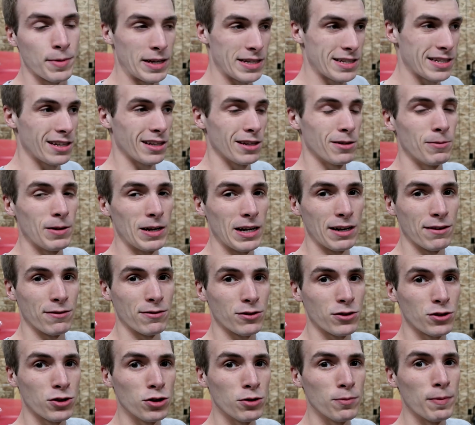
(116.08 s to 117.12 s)
basically we
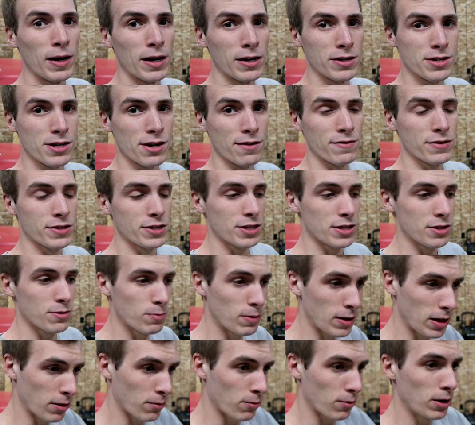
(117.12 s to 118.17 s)
have two bare surfaces,
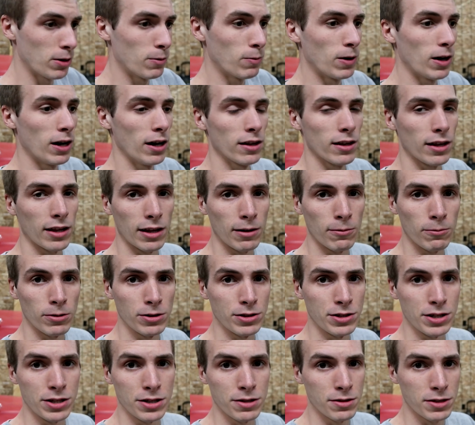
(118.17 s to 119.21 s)
we can re-weld, and then we'll
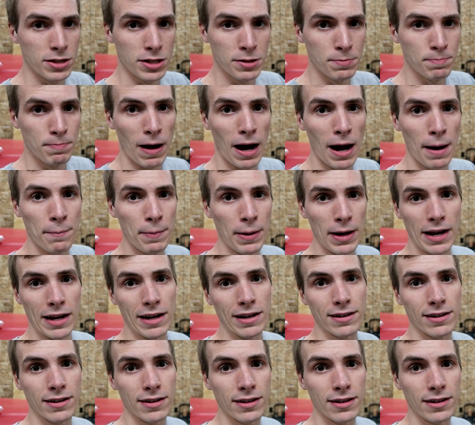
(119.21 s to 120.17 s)
just spot paint.